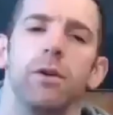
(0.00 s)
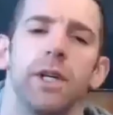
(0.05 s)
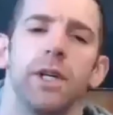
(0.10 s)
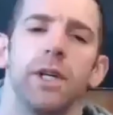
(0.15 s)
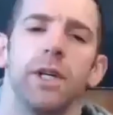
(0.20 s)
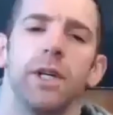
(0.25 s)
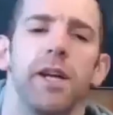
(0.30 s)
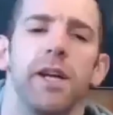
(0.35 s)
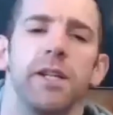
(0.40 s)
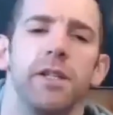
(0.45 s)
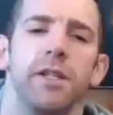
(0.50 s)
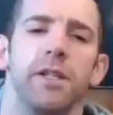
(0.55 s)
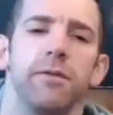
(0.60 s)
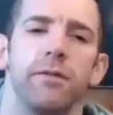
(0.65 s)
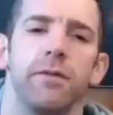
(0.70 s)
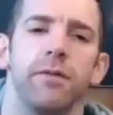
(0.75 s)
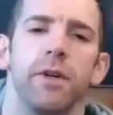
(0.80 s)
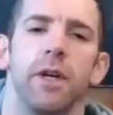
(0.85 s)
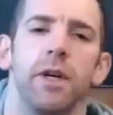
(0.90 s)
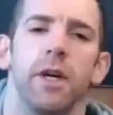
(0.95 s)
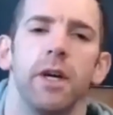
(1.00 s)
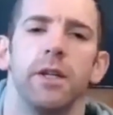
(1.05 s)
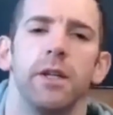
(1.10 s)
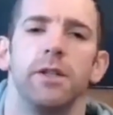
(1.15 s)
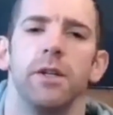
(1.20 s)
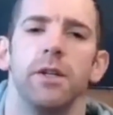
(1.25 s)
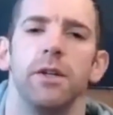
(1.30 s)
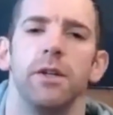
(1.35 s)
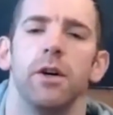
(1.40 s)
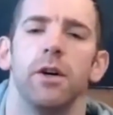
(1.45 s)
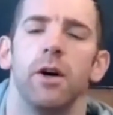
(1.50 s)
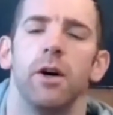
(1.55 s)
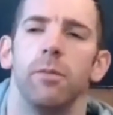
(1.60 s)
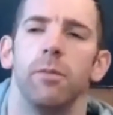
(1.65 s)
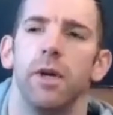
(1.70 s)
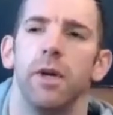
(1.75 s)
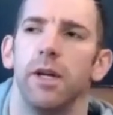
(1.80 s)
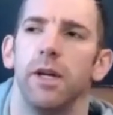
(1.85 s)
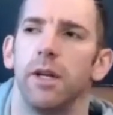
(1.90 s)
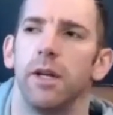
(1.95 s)
excessive. Do you know what I
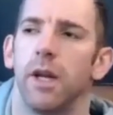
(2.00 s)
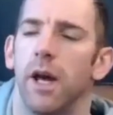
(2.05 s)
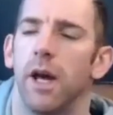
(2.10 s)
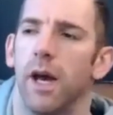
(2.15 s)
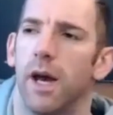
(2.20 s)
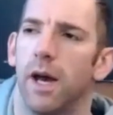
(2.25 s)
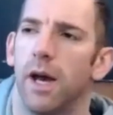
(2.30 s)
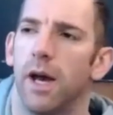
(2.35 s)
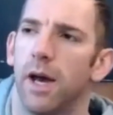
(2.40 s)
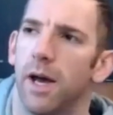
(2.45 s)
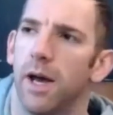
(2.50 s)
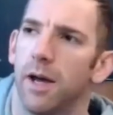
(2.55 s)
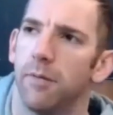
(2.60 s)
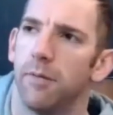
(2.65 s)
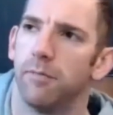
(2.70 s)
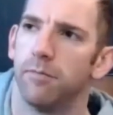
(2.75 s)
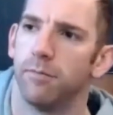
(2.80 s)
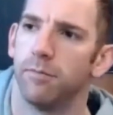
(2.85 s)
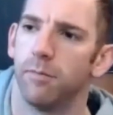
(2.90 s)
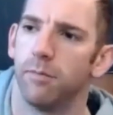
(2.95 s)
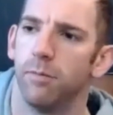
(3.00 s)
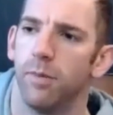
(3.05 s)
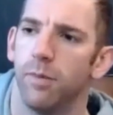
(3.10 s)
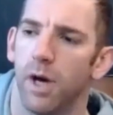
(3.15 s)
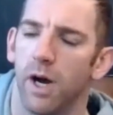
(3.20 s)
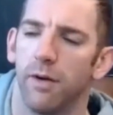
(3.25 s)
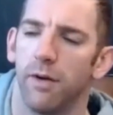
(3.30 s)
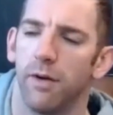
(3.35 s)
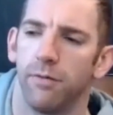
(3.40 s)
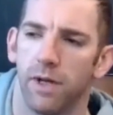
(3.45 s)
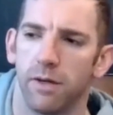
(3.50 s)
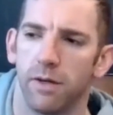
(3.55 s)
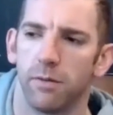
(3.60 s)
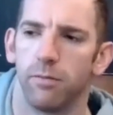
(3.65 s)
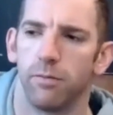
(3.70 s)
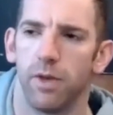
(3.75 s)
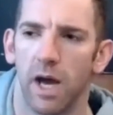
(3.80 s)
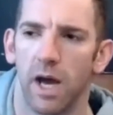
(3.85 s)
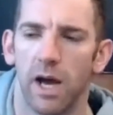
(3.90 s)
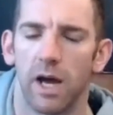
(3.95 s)
mean? But I think
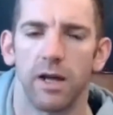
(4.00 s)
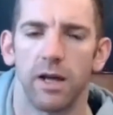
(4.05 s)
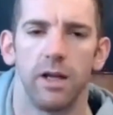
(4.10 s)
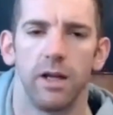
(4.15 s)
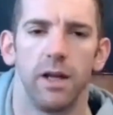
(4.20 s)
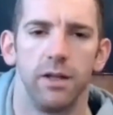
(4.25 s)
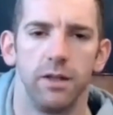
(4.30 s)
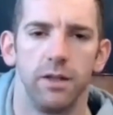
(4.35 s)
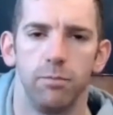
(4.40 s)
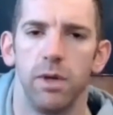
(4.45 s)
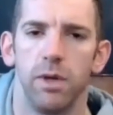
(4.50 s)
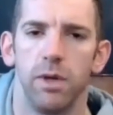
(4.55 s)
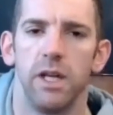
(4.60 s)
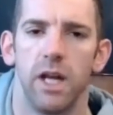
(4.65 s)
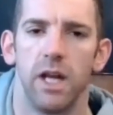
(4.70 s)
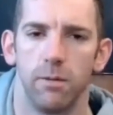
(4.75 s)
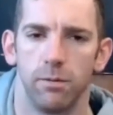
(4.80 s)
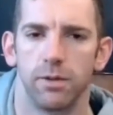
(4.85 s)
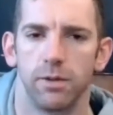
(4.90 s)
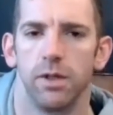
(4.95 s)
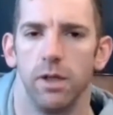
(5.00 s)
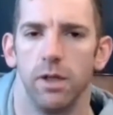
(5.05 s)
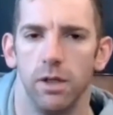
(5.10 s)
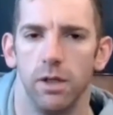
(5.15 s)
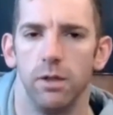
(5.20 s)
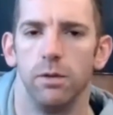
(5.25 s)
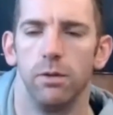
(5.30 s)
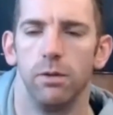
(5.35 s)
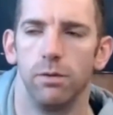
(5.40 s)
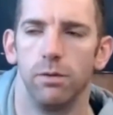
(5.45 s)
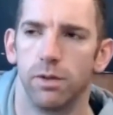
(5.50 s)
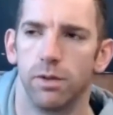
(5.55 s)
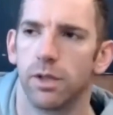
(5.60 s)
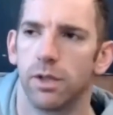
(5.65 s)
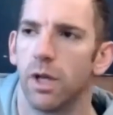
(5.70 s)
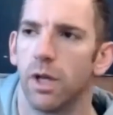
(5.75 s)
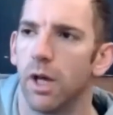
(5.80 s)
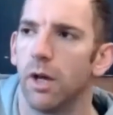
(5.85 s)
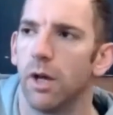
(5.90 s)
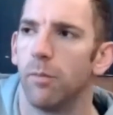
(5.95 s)
that in being able to lose
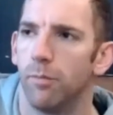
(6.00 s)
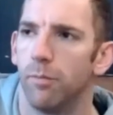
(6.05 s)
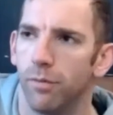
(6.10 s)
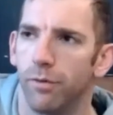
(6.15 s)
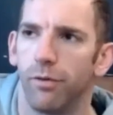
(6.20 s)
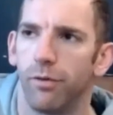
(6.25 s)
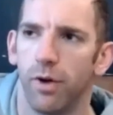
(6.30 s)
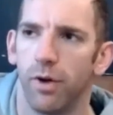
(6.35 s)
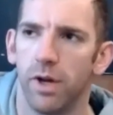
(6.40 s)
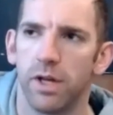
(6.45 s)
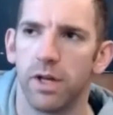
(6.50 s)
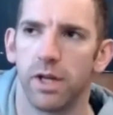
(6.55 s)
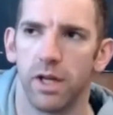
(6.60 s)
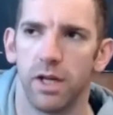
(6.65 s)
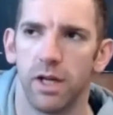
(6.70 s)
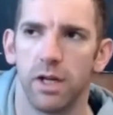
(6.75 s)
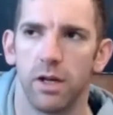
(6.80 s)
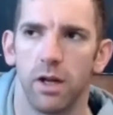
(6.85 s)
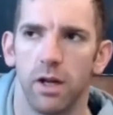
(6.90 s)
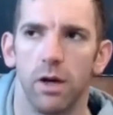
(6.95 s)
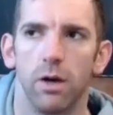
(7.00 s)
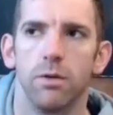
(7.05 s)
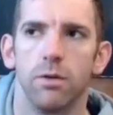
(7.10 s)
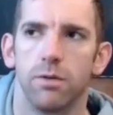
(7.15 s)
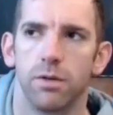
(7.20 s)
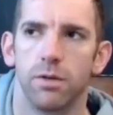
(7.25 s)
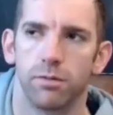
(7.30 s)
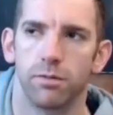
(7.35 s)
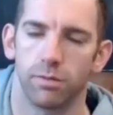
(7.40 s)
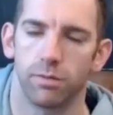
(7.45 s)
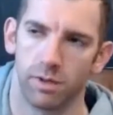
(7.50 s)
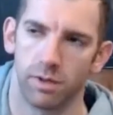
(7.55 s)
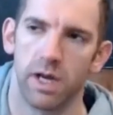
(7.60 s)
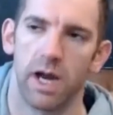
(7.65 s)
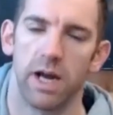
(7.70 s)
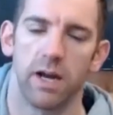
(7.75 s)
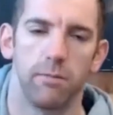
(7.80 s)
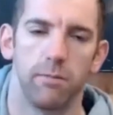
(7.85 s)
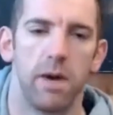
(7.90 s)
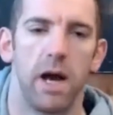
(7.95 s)
3 kilos
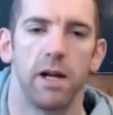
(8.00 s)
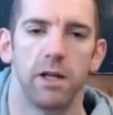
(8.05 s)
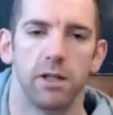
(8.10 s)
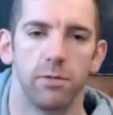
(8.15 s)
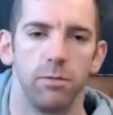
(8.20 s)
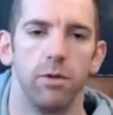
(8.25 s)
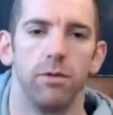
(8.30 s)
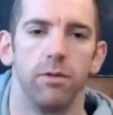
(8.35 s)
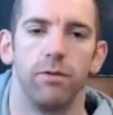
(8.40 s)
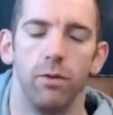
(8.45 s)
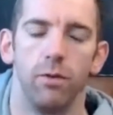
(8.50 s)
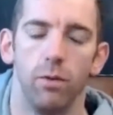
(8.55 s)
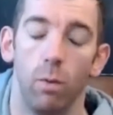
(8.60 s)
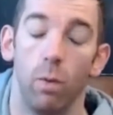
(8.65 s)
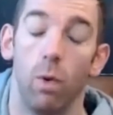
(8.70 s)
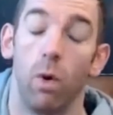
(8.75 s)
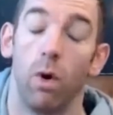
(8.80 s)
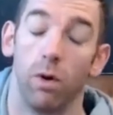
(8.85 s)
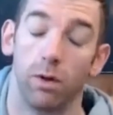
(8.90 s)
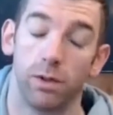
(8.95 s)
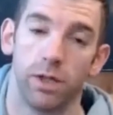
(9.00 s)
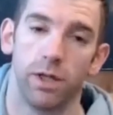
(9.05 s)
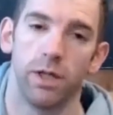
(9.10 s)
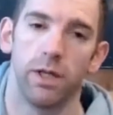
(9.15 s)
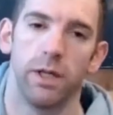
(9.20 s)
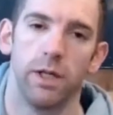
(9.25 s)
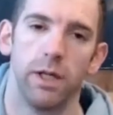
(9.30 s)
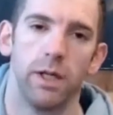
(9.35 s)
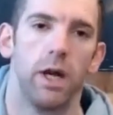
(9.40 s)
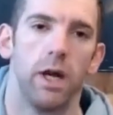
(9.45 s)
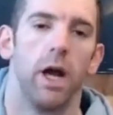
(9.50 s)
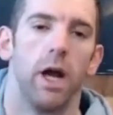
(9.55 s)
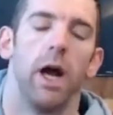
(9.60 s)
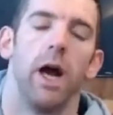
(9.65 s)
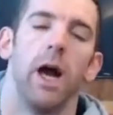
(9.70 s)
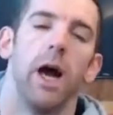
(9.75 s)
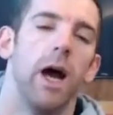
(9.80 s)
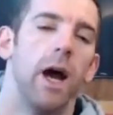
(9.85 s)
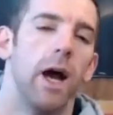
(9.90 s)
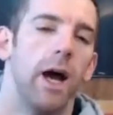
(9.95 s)
kind of maximal through water
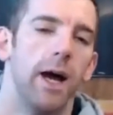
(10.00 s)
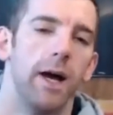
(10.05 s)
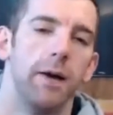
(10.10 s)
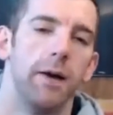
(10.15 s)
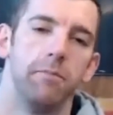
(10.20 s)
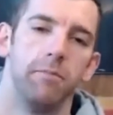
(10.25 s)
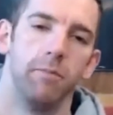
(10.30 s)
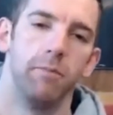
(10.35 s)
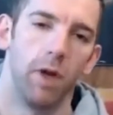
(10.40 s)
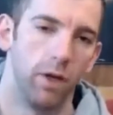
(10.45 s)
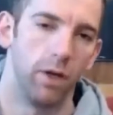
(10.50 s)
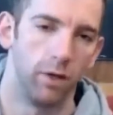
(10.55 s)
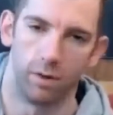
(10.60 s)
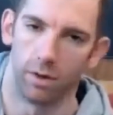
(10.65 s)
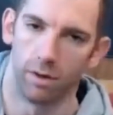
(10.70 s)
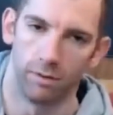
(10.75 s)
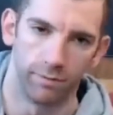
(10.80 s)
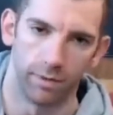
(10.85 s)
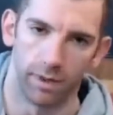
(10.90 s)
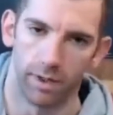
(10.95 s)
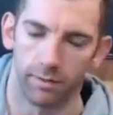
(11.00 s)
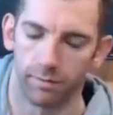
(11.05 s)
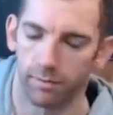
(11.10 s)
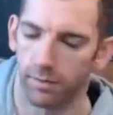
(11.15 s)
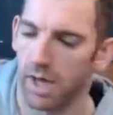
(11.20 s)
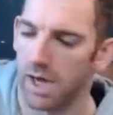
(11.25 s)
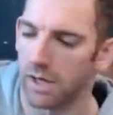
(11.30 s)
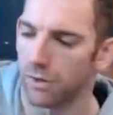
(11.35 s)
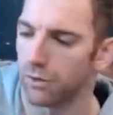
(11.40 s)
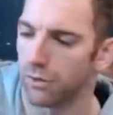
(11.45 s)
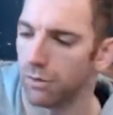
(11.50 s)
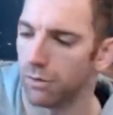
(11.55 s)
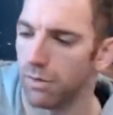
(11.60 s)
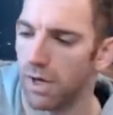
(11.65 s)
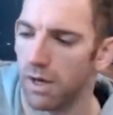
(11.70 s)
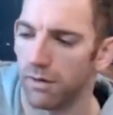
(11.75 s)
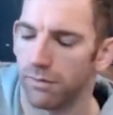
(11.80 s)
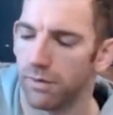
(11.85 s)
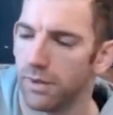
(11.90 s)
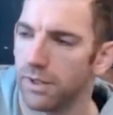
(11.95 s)
and other natural
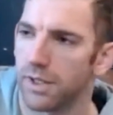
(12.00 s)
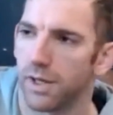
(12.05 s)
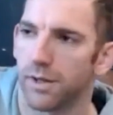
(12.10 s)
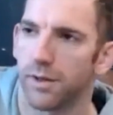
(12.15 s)
methods, I